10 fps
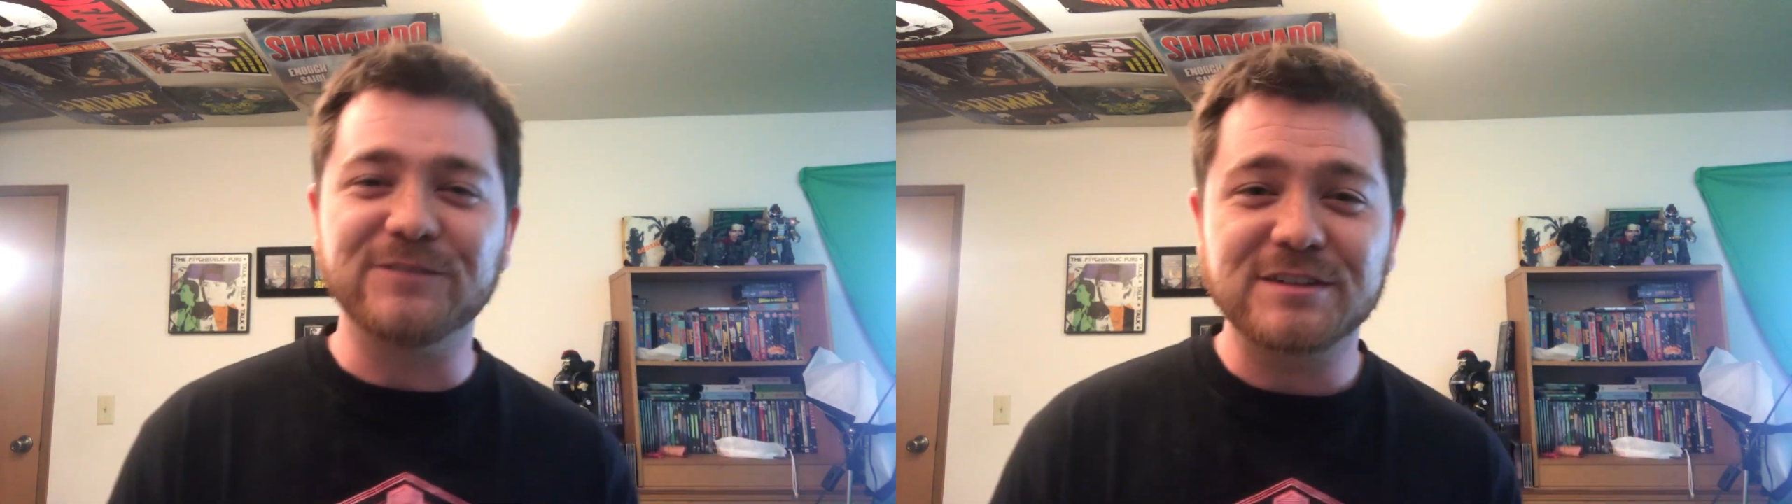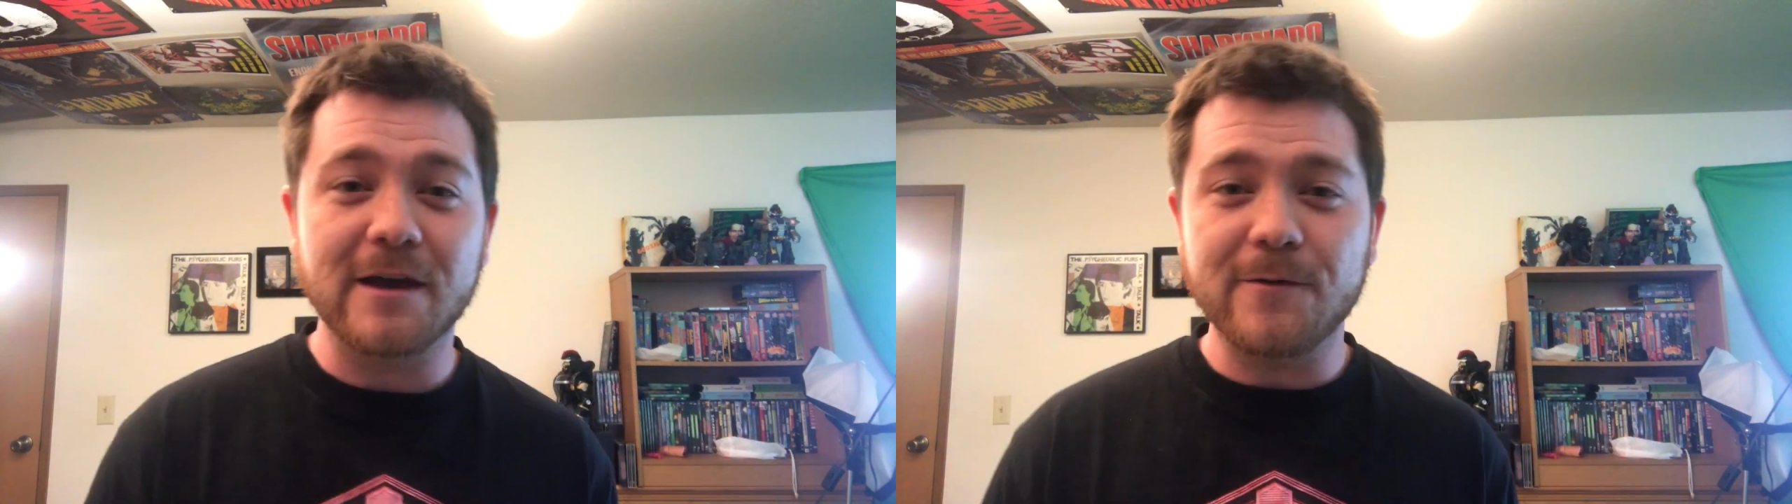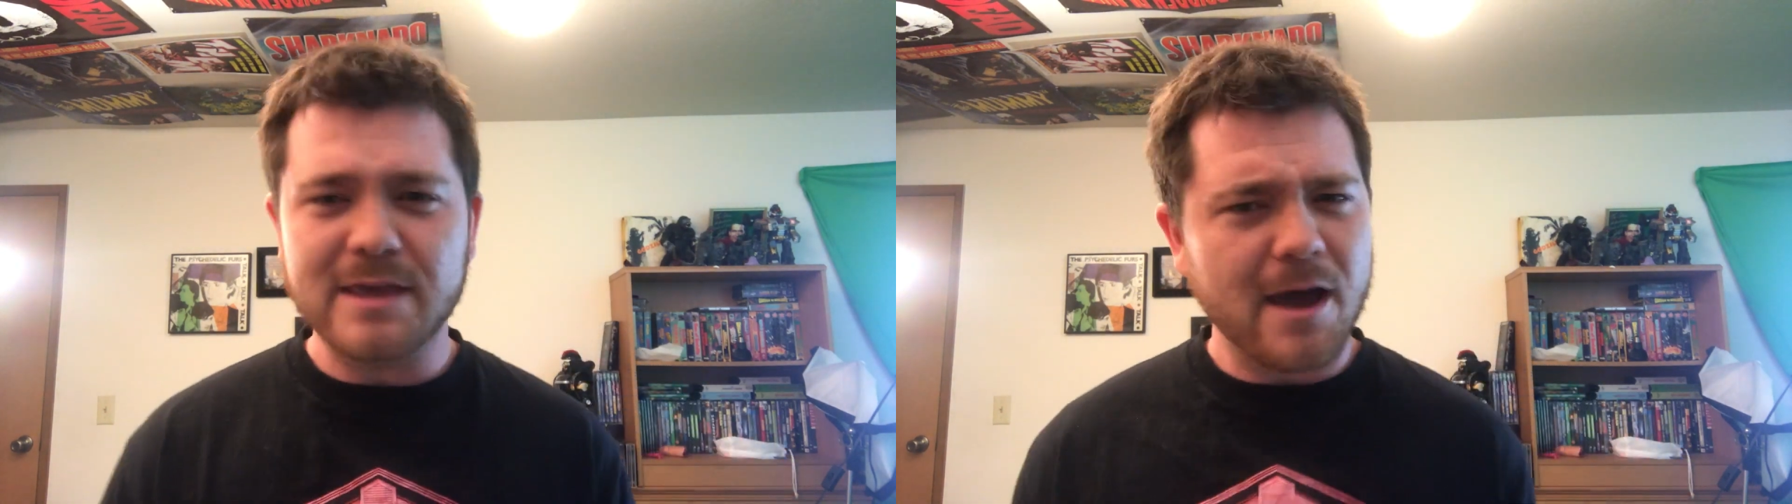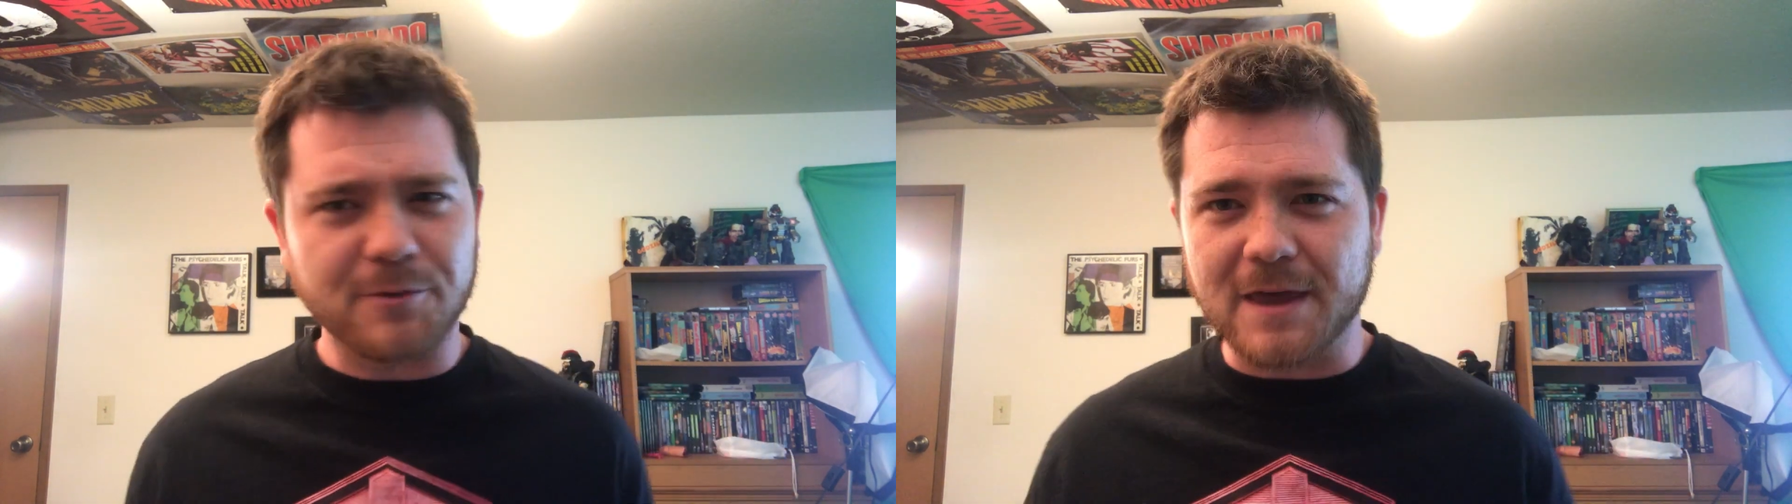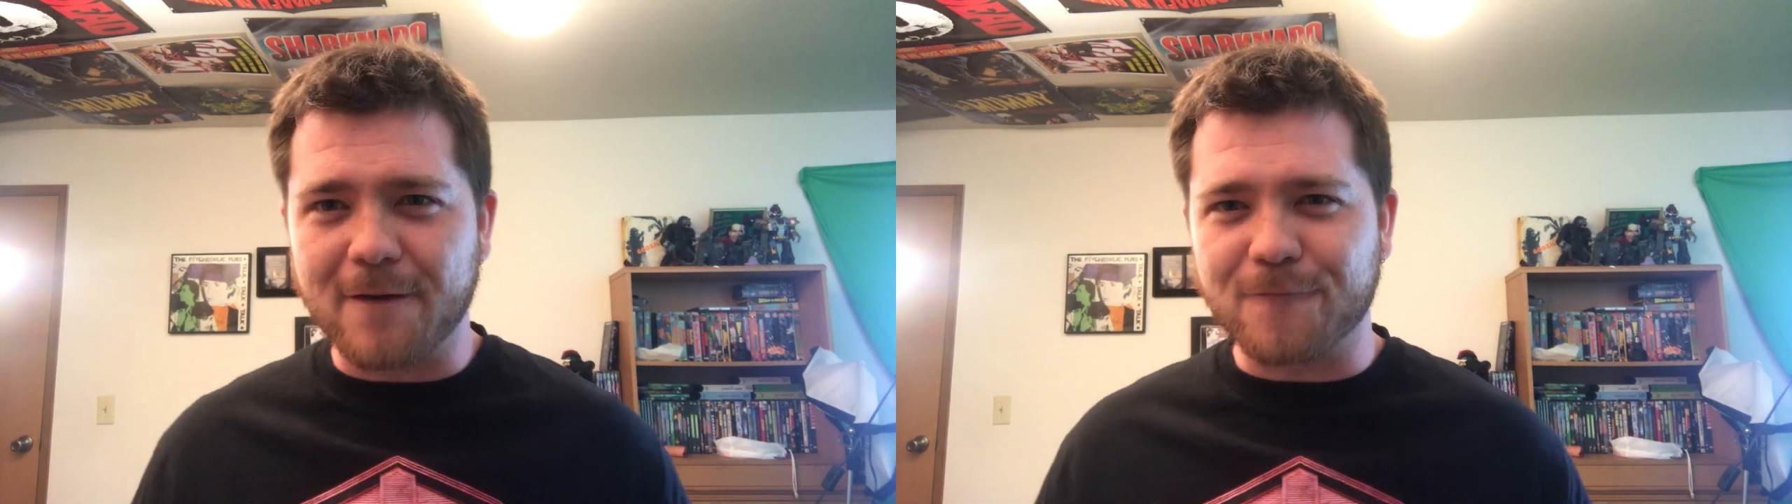So yeah,
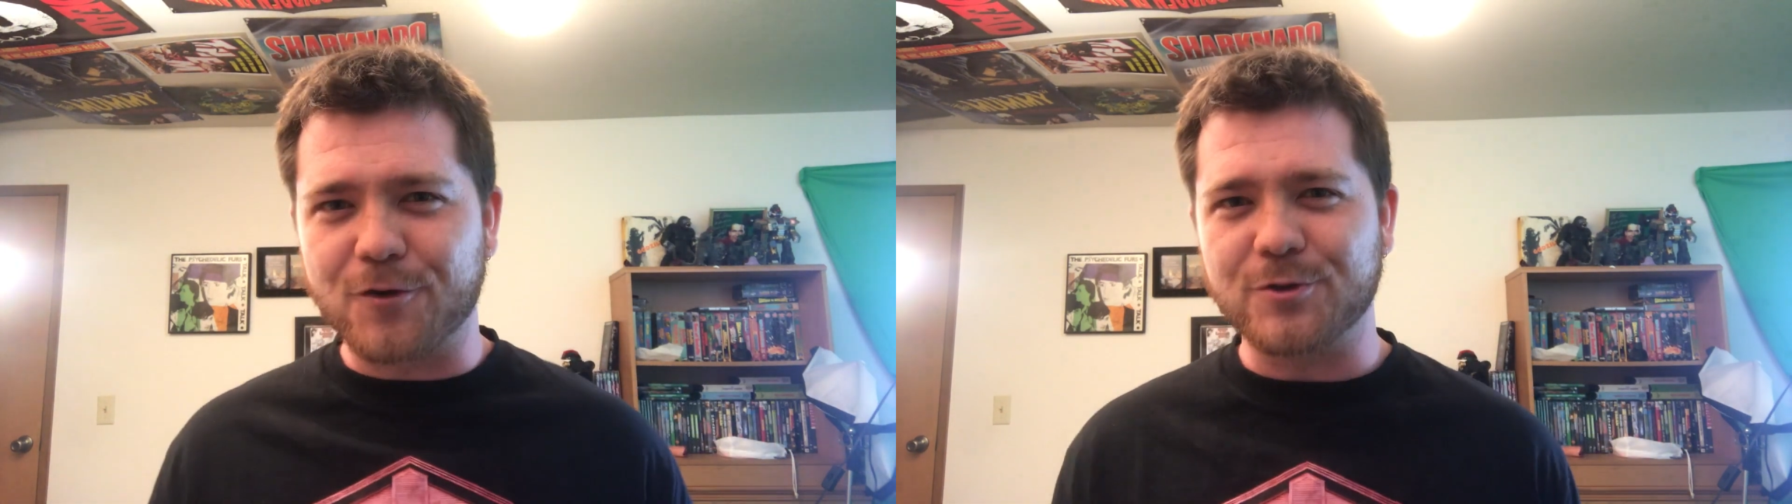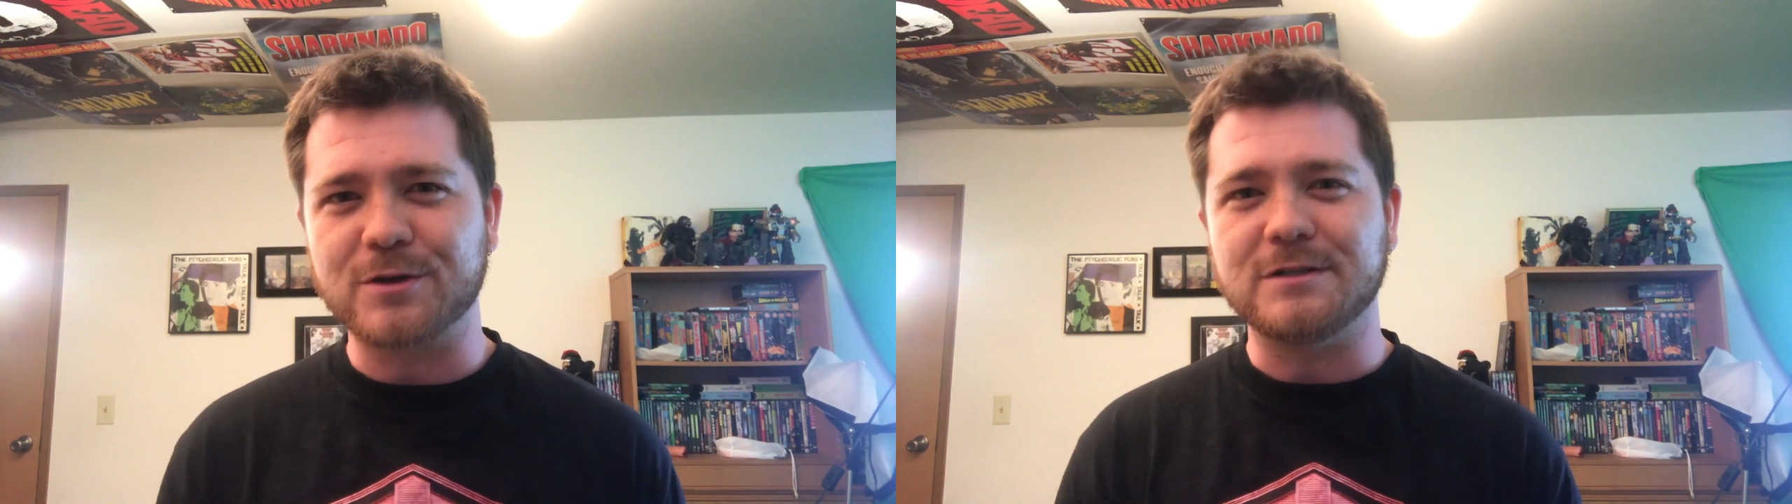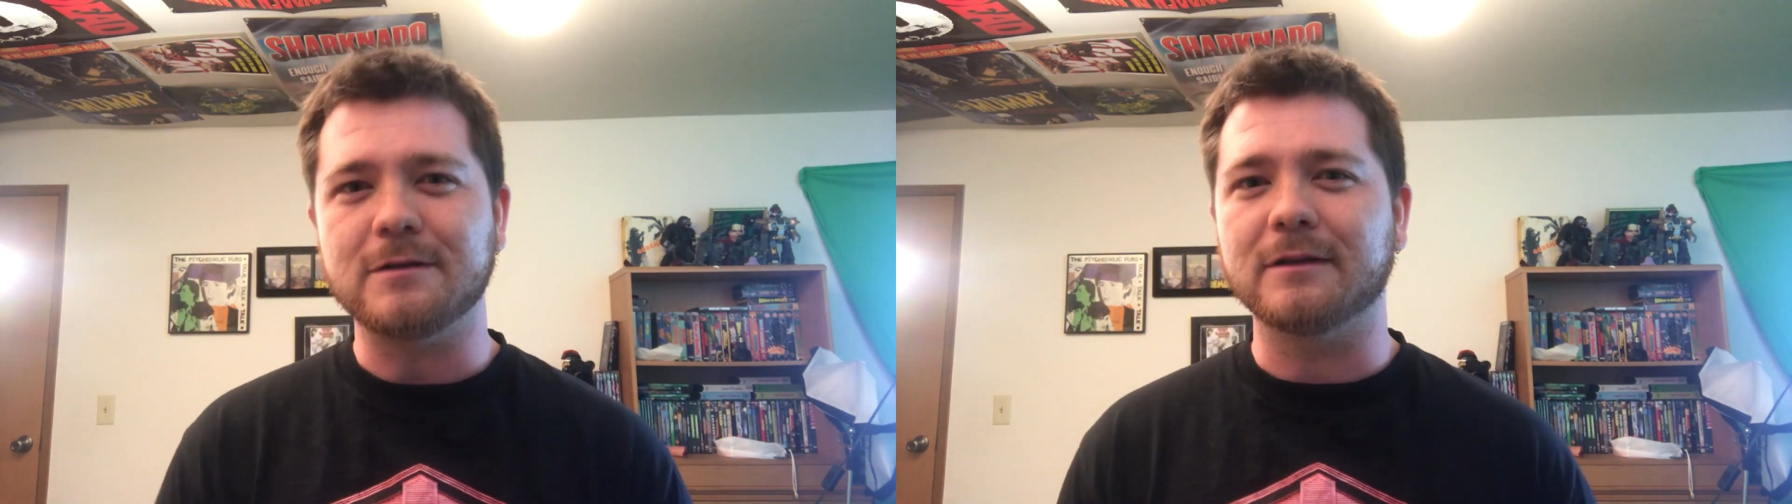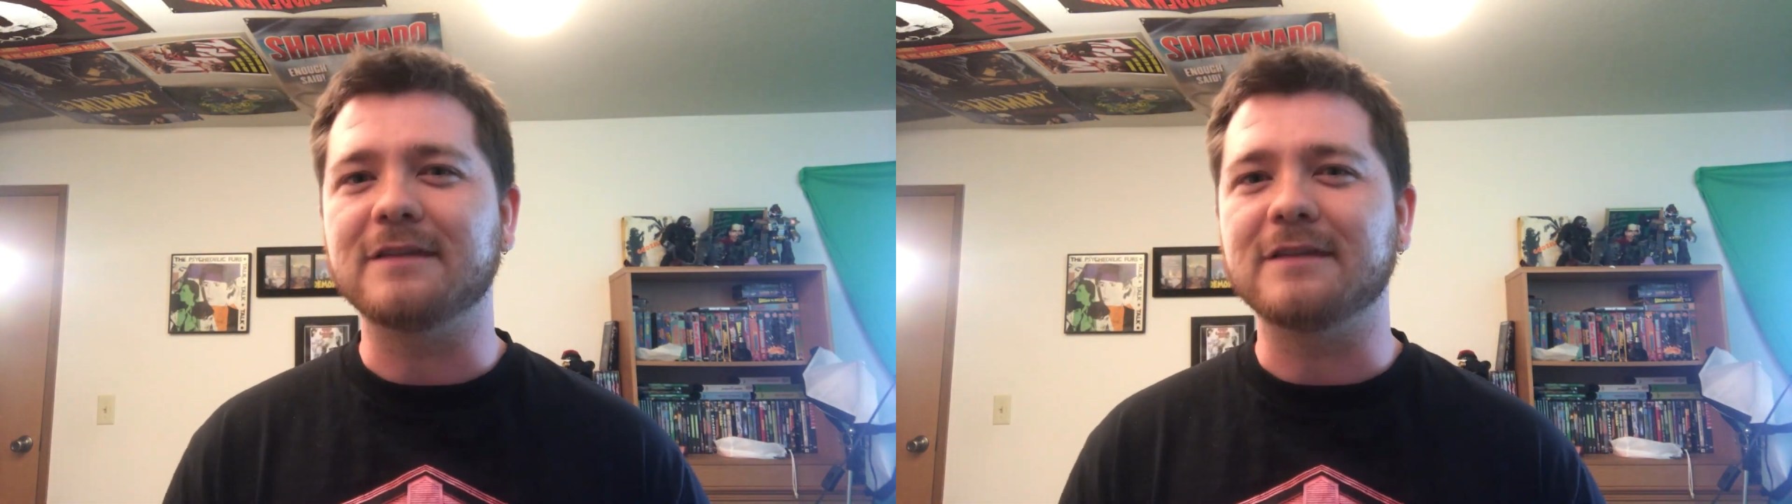without further ado,